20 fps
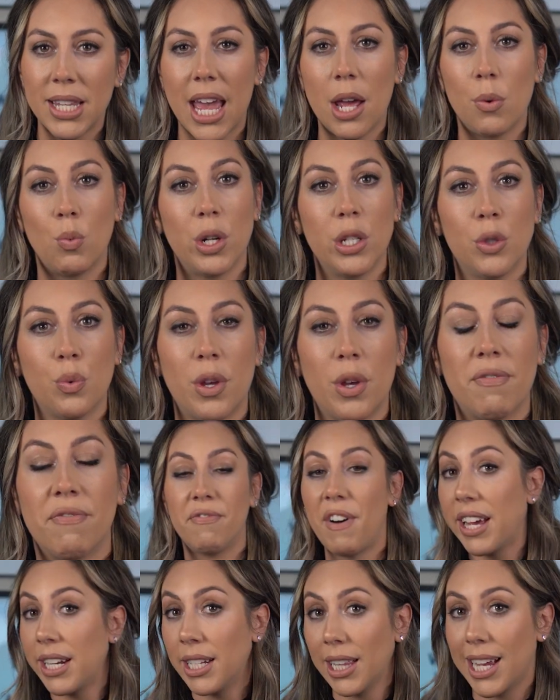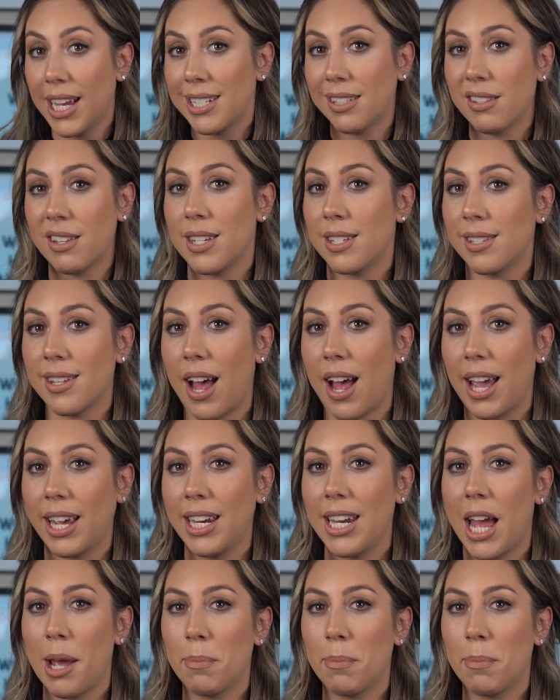and once we finalized the design,